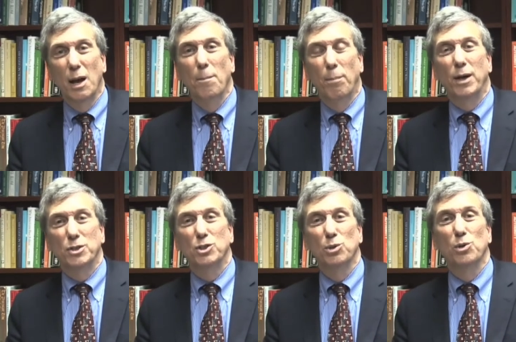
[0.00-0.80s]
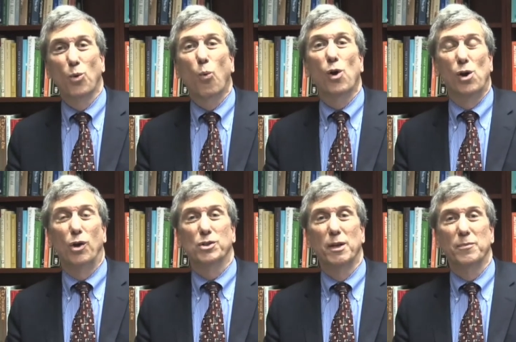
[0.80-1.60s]
but to the
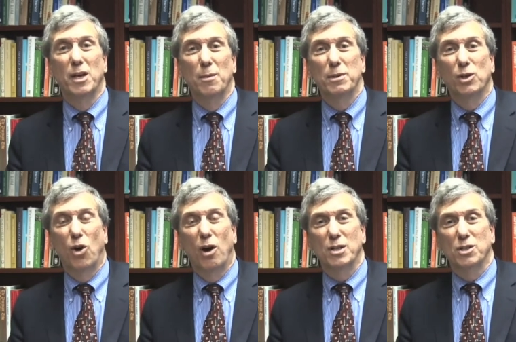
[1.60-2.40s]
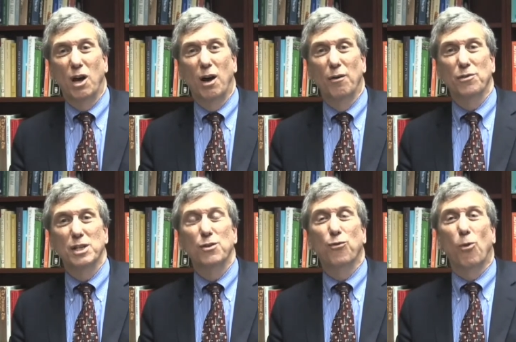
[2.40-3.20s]
world because of
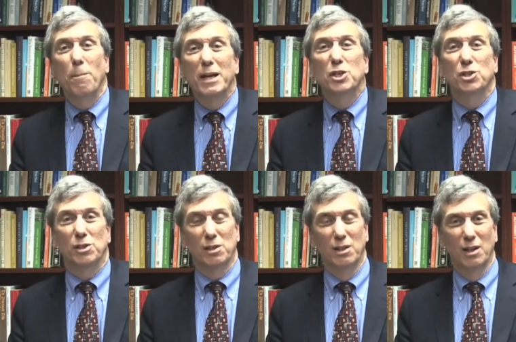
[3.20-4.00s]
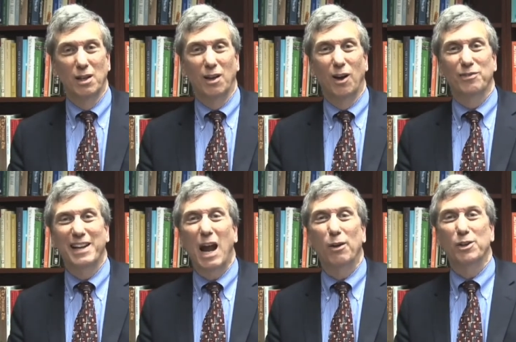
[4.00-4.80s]
the formation of
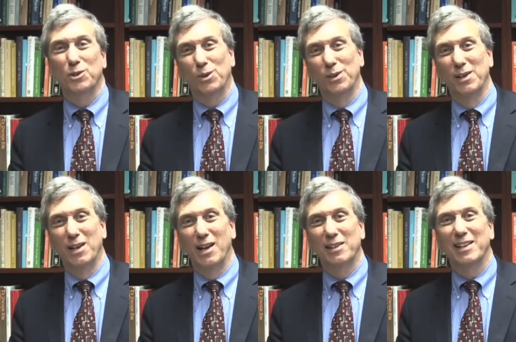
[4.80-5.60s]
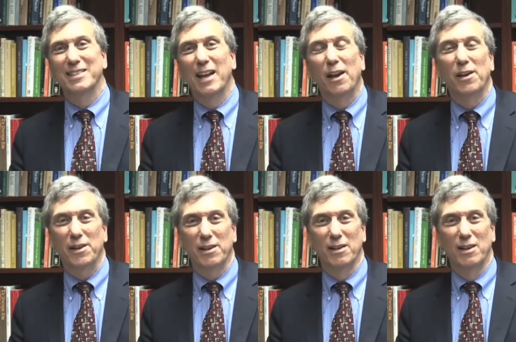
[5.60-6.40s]
character and
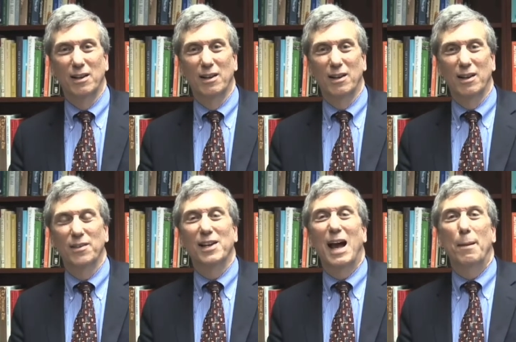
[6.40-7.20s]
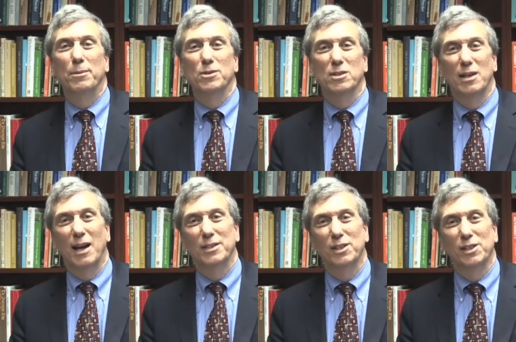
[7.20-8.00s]
identity that happens
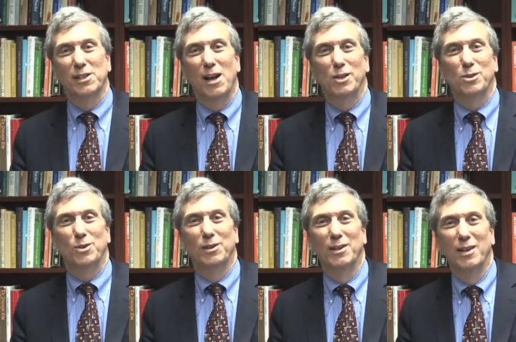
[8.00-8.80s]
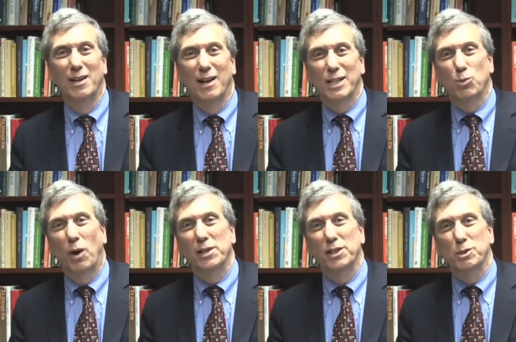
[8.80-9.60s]
at Gideon Hausner. That's
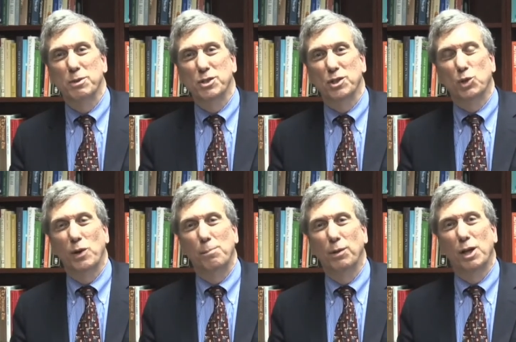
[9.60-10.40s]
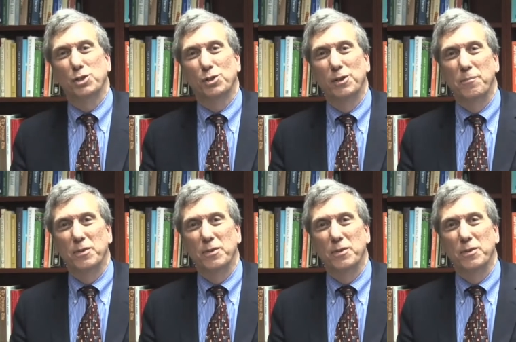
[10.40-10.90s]
why it gives me such great pleasure